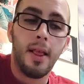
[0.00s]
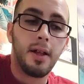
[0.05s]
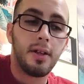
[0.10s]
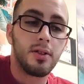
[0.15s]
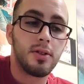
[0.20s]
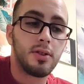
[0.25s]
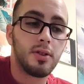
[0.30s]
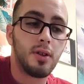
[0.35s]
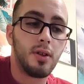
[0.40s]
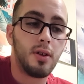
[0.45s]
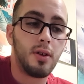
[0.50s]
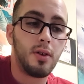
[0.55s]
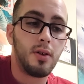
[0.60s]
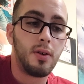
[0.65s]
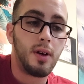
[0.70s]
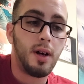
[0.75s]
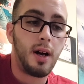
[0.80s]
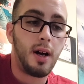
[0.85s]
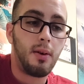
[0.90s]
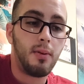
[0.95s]
So
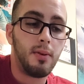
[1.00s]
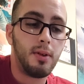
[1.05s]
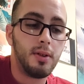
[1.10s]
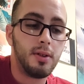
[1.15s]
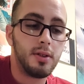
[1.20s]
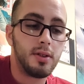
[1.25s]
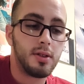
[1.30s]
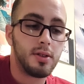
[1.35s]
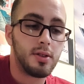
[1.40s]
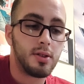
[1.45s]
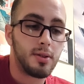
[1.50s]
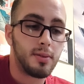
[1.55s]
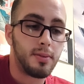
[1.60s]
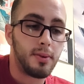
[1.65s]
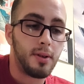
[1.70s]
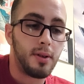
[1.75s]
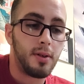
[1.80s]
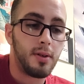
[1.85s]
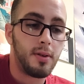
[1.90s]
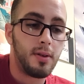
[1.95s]
I went to
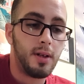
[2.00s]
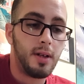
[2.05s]
Shippo